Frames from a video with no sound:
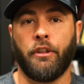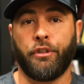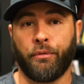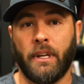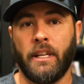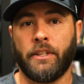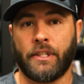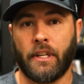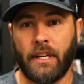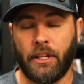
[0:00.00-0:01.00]
3
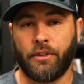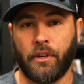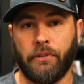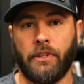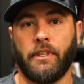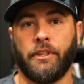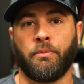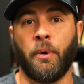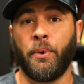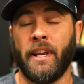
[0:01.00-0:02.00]
Sunday services.
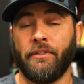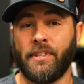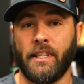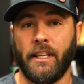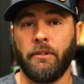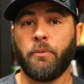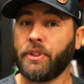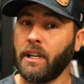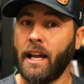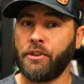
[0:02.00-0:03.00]
What we have seen,
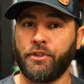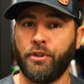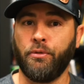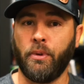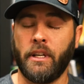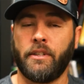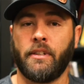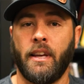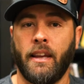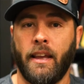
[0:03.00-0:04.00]
what the last 2
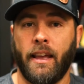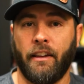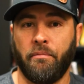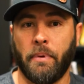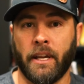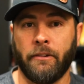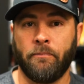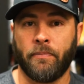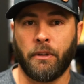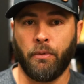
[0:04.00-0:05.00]
weeks have been,
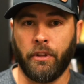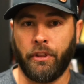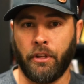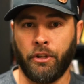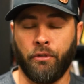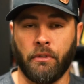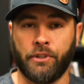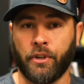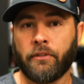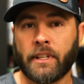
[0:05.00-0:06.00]
with you
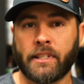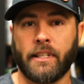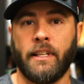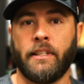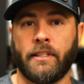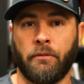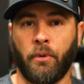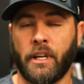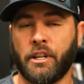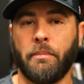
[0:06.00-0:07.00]
reserving seats and
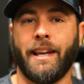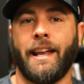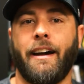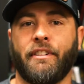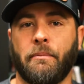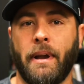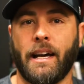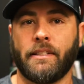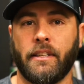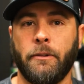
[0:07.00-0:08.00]
wanting to be at half
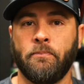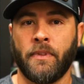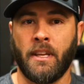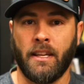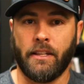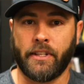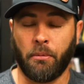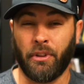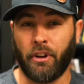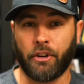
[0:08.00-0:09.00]
capacity, is that
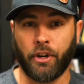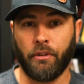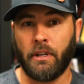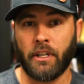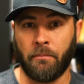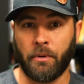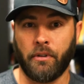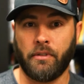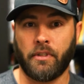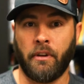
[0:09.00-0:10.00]
with our current
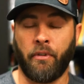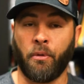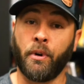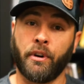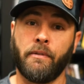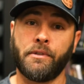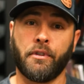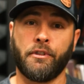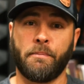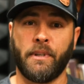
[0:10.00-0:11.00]
numbers of our winter
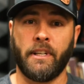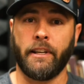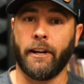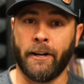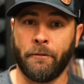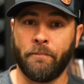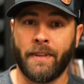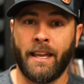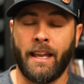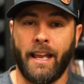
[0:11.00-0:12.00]
visitors being gone,
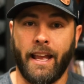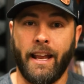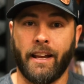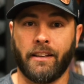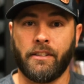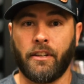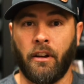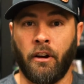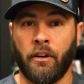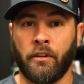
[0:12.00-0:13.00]
and
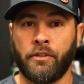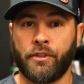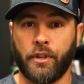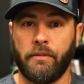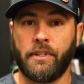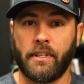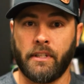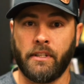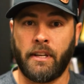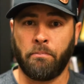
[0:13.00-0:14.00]
our
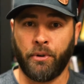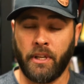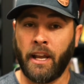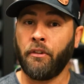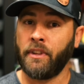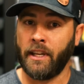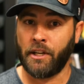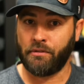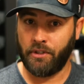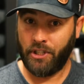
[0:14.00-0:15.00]
services putting out the
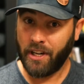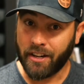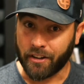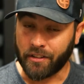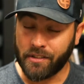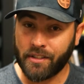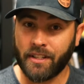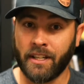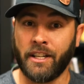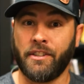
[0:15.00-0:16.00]
extra chairs
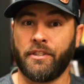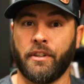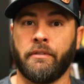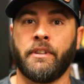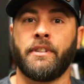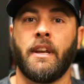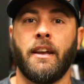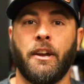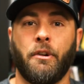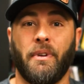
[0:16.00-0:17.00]
in each service,
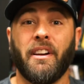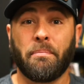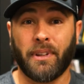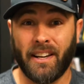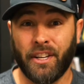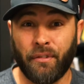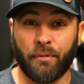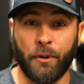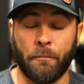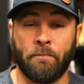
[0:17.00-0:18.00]
we have plenty of
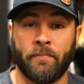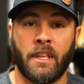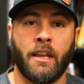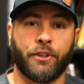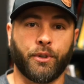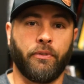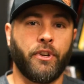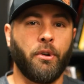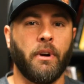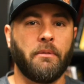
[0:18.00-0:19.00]
room. So if
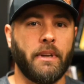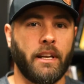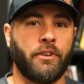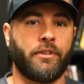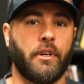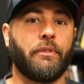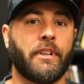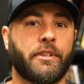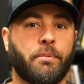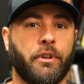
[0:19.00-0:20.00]
you want to be at a
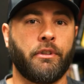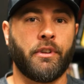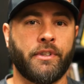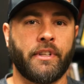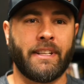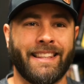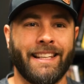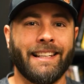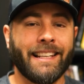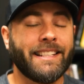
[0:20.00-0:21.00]
service where there is
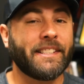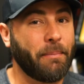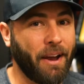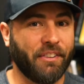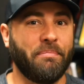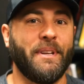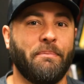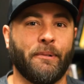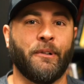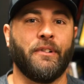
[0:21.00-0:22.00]
the least amount of
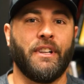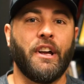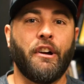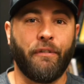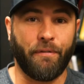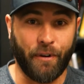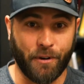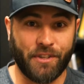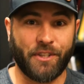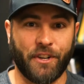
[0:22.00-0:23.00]
people,
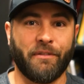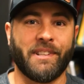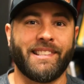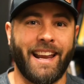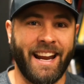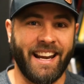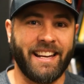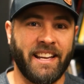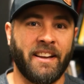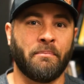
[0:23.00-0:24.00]
first service,
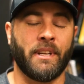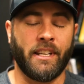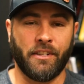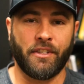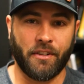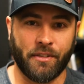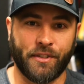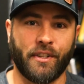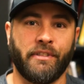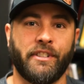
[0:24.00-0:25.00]
8 a.m. is your
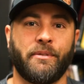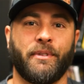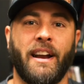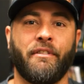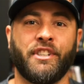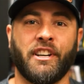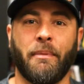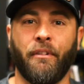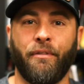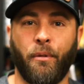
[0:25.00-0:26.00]
service. We're averaging
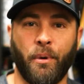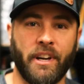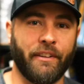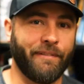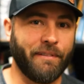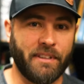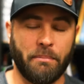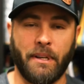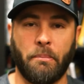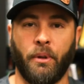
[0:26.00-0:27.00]
about 40 to 50
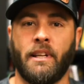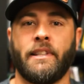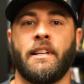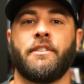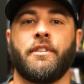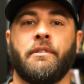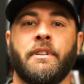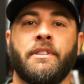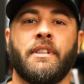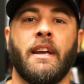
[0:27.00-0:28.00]
people at that
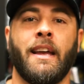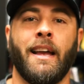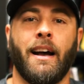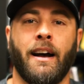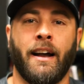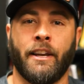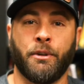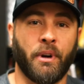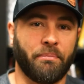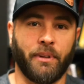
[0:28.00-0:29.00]
service, and
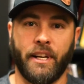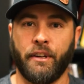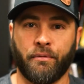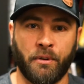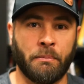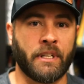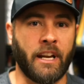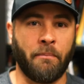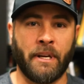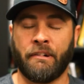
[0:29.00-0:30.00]
you will have plenty of room to
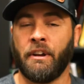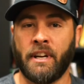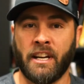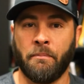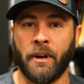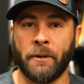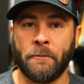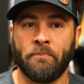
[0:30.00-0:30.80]
not be around anybody.